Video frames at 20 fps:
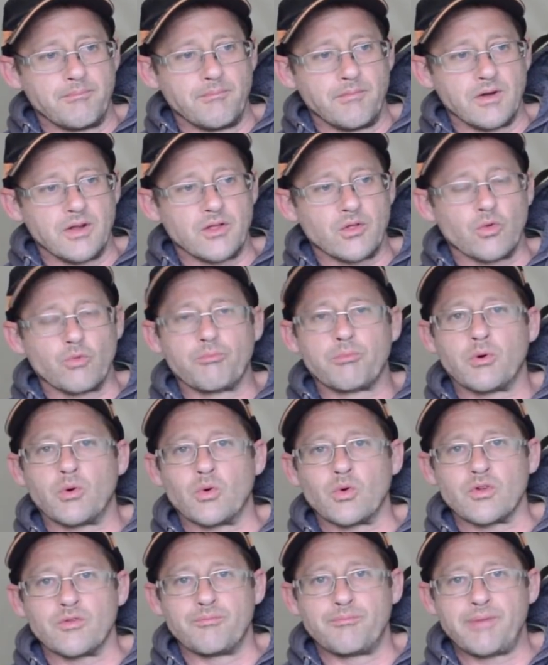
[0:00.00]
little
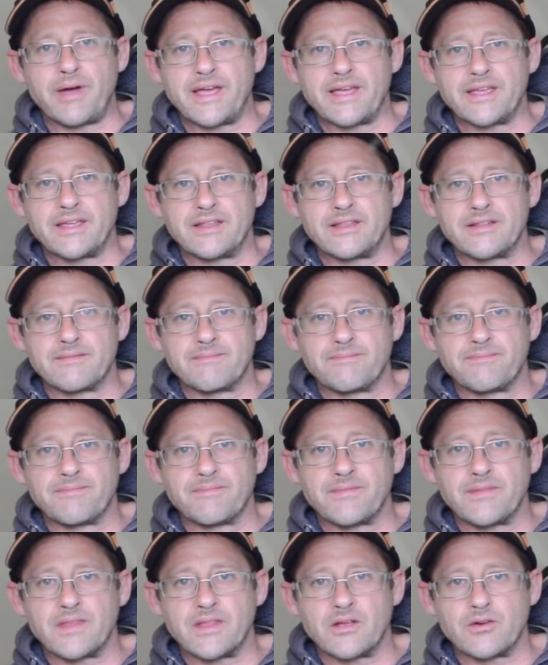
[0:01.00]
ball of bait
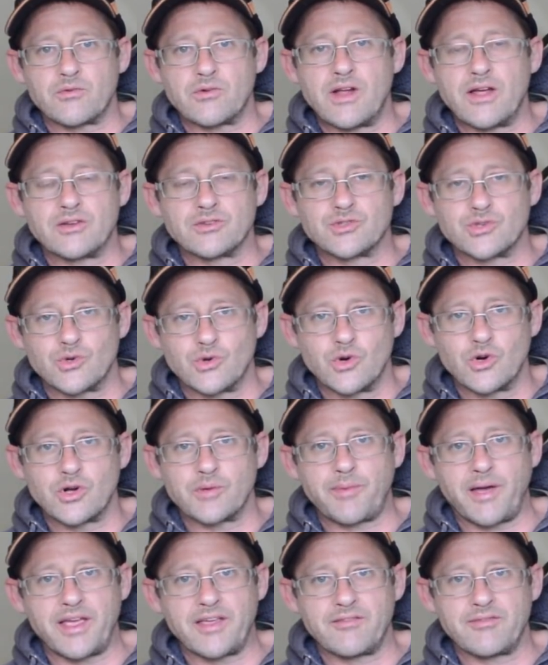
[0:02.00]
around your hook
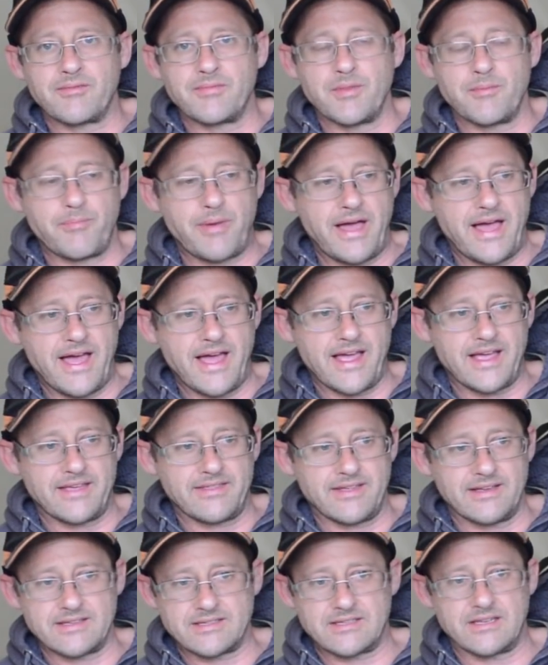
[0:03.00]
bait from the bag,
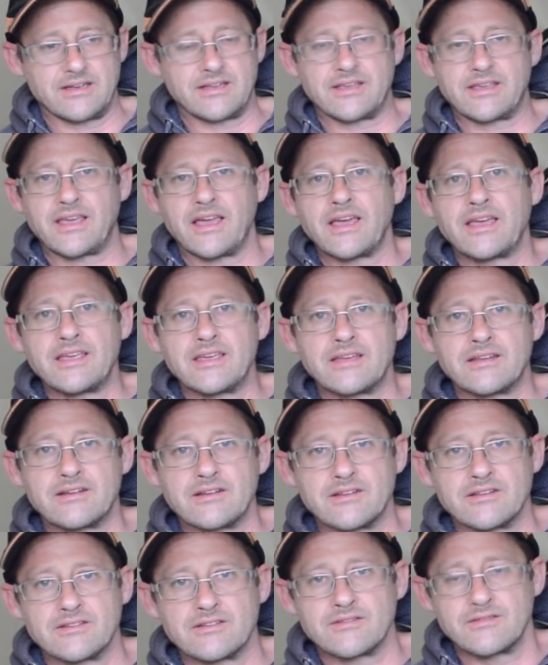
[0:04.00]
that's going to get
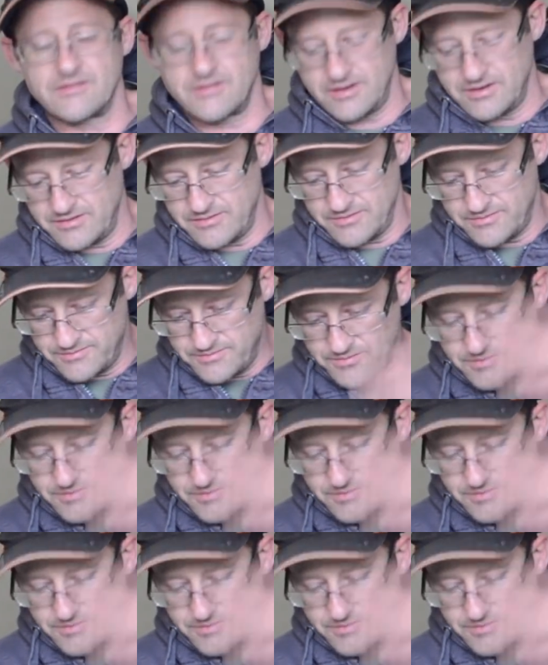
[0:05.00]
eaten, and